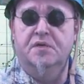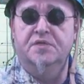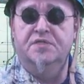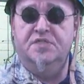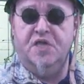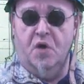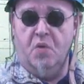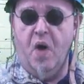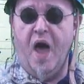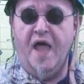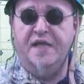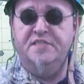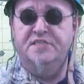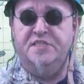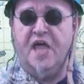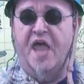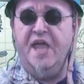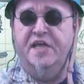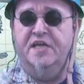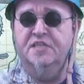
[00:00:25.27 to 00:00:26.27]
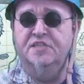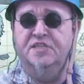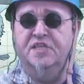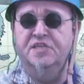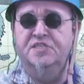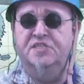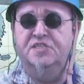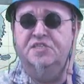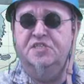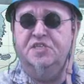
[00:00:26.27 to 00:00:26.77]
So I take
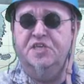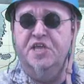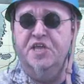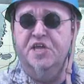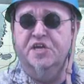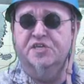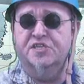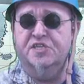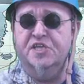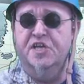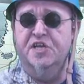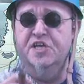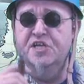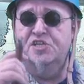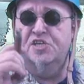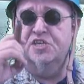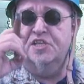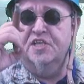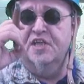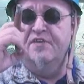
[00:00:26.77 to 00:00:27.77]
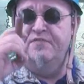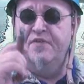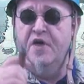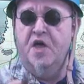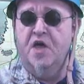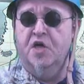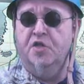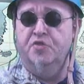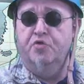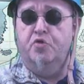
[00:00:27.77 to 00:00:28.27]
this year's
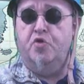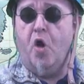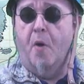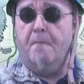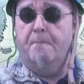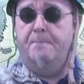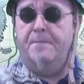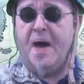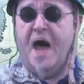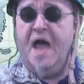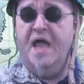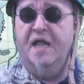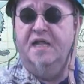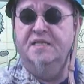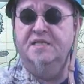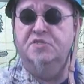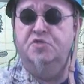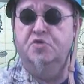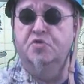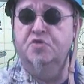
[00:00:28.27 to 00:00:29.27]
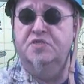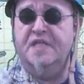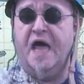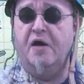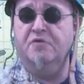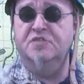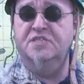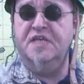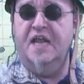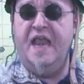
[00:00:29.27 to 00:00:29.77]
initiative to compile the
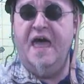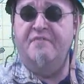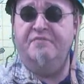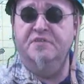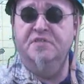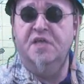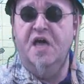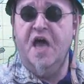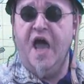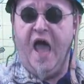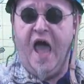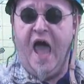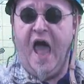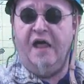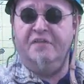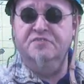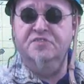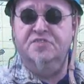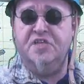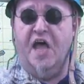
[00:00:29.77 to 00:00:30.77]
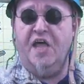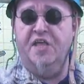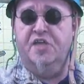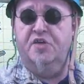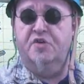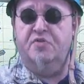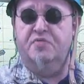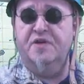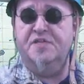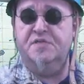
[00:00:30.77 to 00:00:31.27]
2011
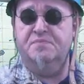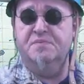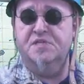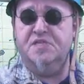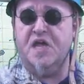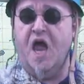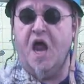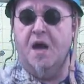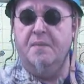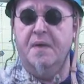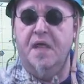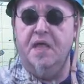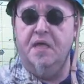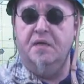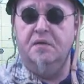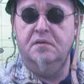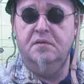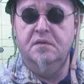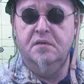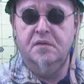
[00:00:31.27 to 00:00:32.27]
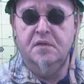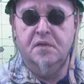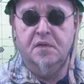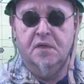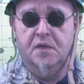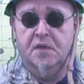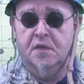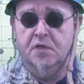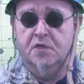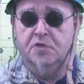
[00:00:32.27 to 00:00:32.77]
anti-Christmas army.
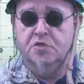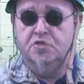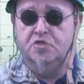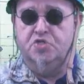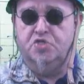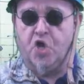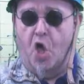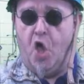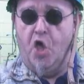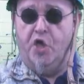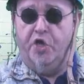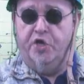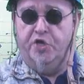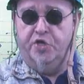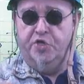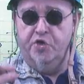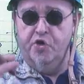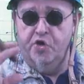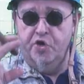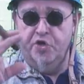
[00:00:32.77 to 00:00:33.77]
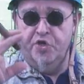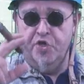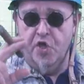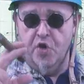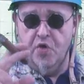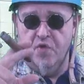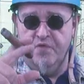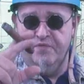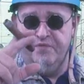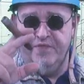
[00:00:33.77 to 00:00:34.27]
Join your
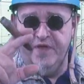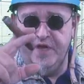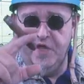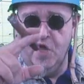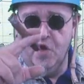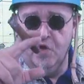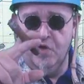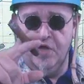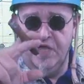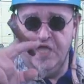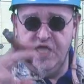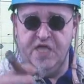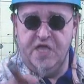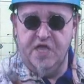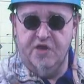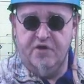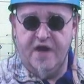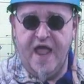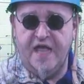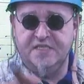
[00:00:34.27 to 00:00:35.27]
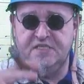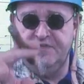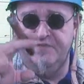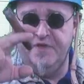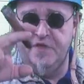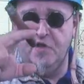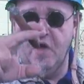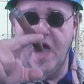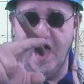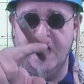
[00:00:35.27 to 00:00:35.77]
new video here as
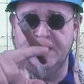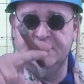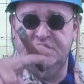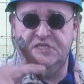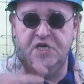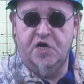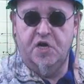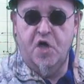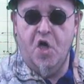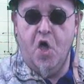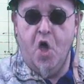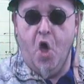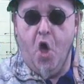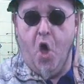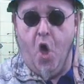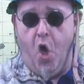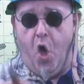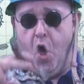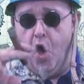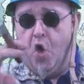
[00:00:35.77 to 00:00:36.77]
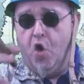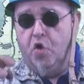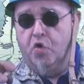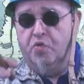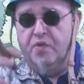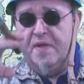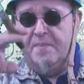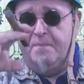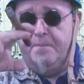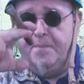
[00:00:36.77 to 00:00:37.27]
video answer
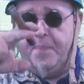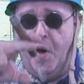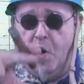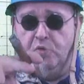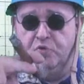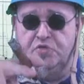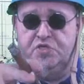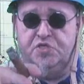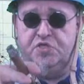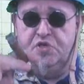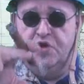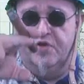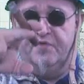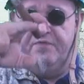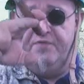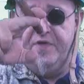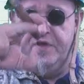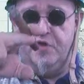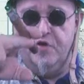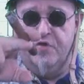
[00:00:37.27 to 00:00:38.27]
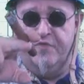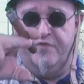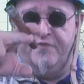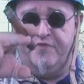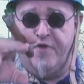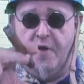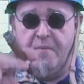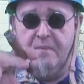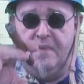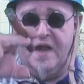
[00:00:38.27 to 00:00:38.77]
or repost your video
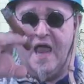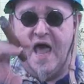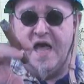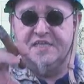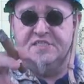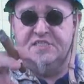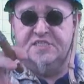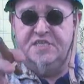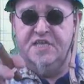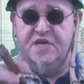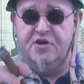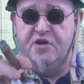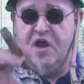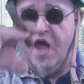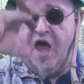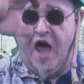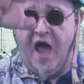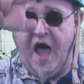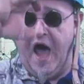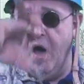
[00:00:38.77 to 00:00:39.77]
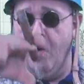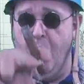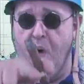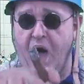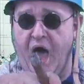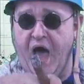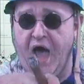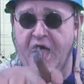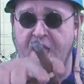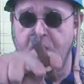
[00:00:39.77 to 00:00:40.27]
from last year
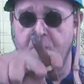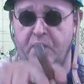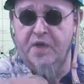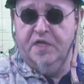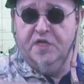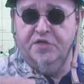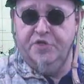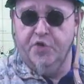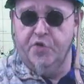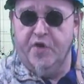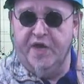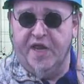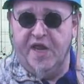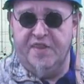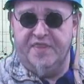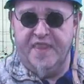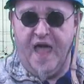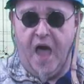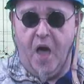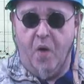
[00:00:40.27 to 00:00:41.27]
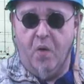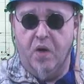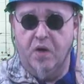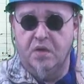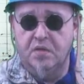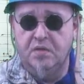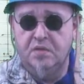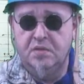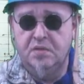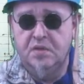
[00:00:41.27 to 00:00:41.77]
how I will doing it now.
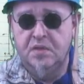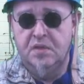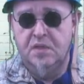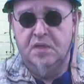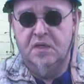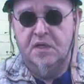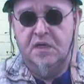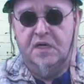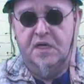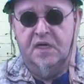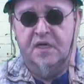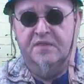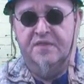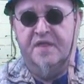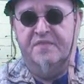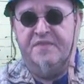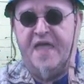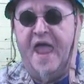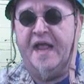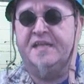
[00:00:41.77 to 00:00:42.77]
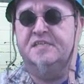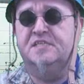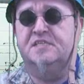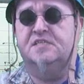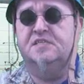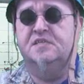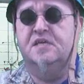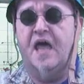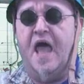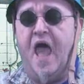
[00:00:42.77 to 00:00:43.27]
The
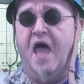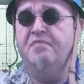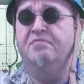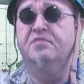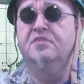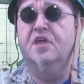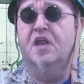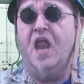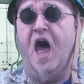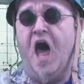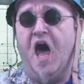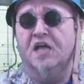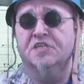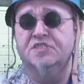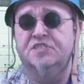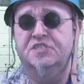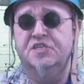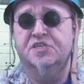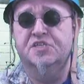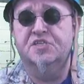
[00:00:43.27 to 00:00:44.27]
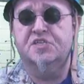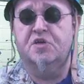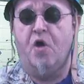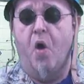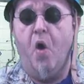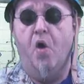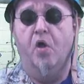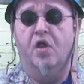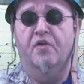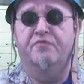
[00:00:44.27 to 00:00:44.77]
text and the last year's
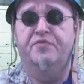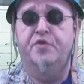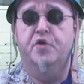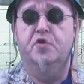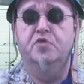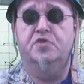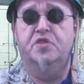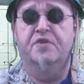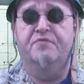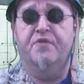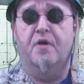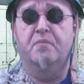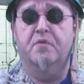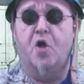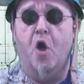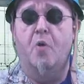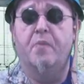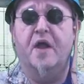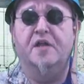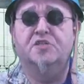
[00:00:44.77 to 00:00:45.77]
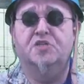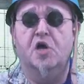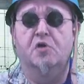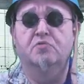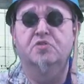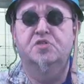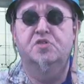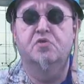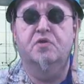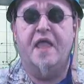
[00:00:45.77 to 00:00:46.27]
Call of Duty from Cobra
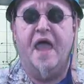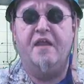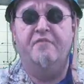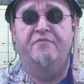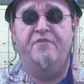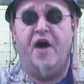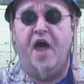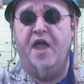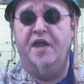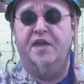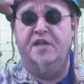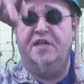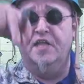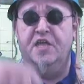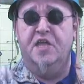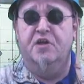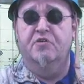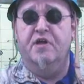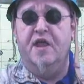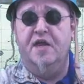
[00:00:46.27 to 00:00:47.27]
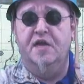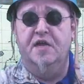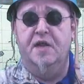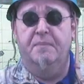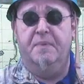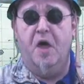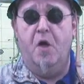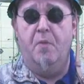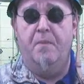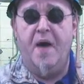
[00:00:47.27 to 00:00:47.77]
Jones, you can find it here in
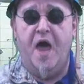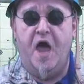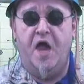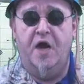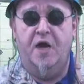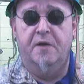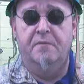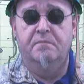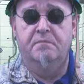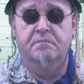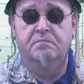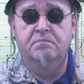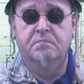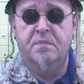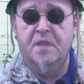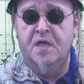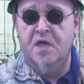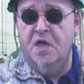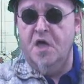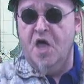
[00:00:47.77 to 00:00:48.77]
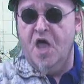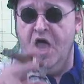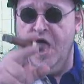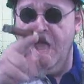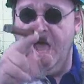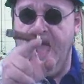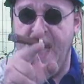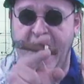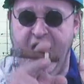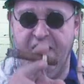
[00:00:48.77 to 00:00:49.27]
the blow bar.
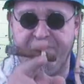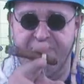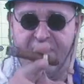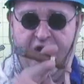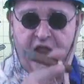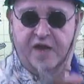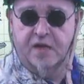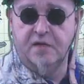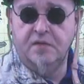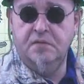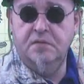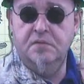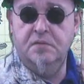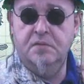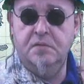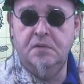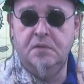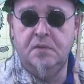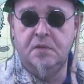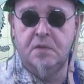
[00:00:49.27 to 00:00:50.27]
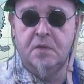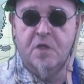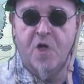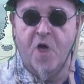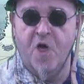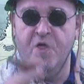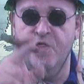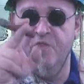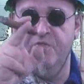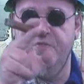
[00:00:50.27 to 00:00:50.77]
Have fun!
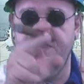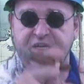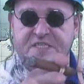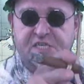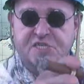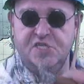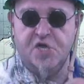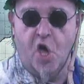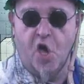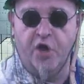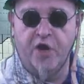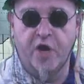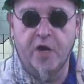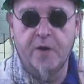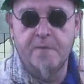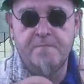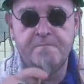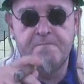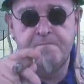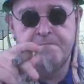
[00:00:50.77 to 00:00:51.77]
This is an order.